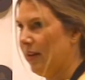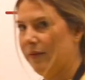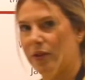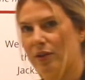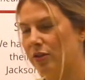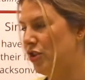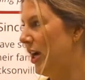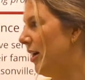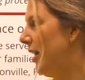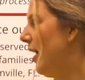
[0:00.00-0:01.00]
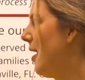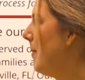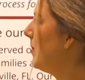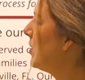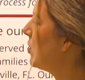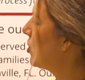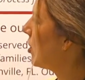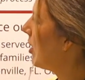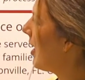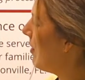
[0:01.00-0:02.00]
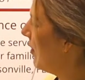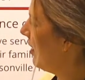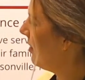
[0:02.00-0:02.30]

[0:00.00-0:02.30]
a little cherry to start out with